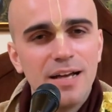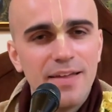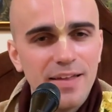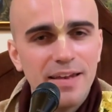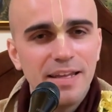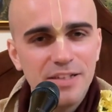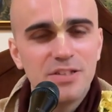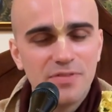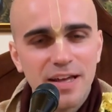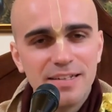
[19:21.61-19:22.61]
and then each
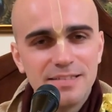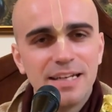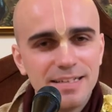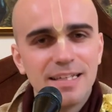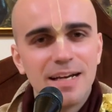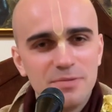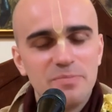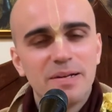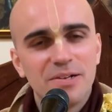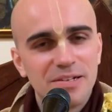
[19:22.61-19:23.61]
of that is 10 times
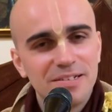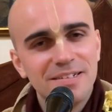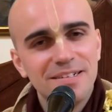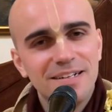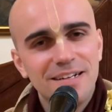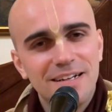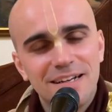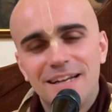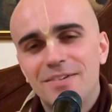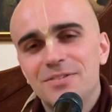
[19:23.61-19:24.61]
bigger.
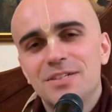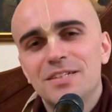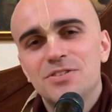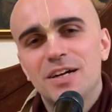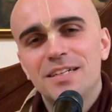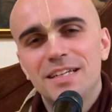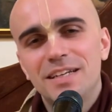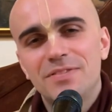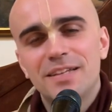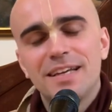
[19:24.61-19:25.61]
And I was trying to
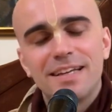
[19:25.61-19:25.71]
even